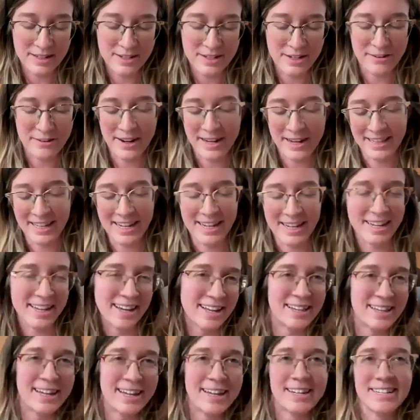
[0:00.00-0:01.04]
And so I
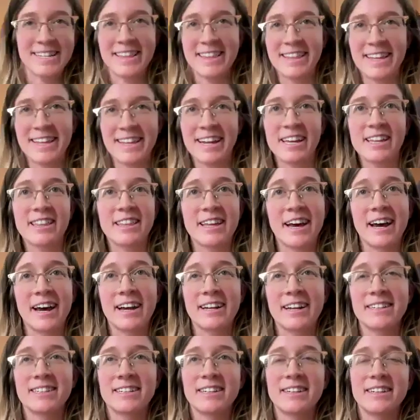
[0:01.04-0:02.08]
like to think
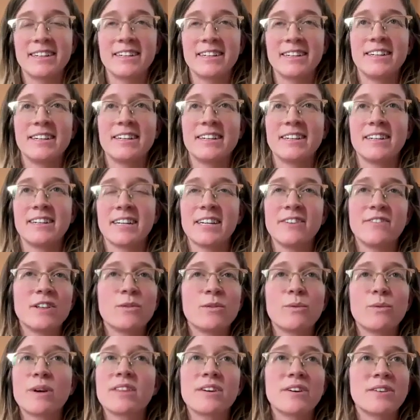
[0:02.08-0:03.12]
that
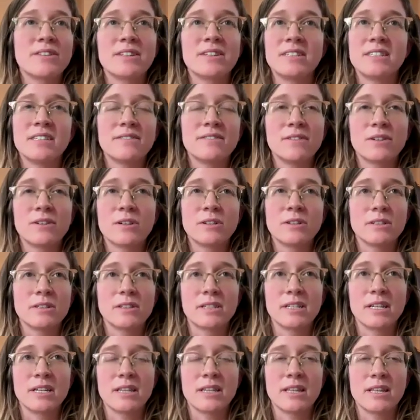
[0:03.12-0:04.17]
even with all the
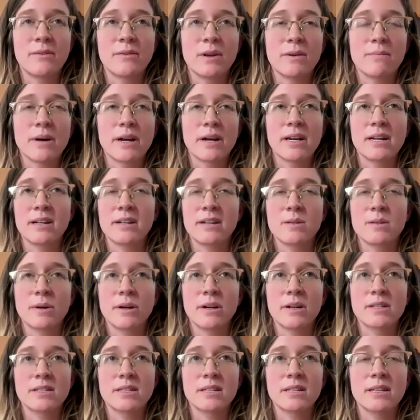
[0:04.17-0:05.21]
difficulty that we might
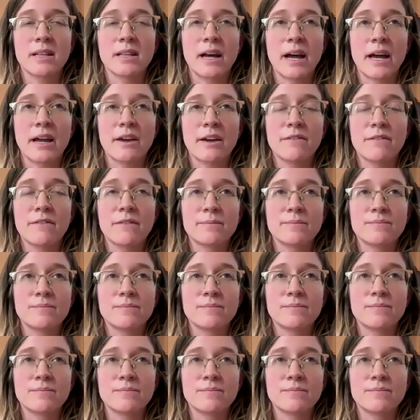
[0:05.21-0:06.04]
experience in life,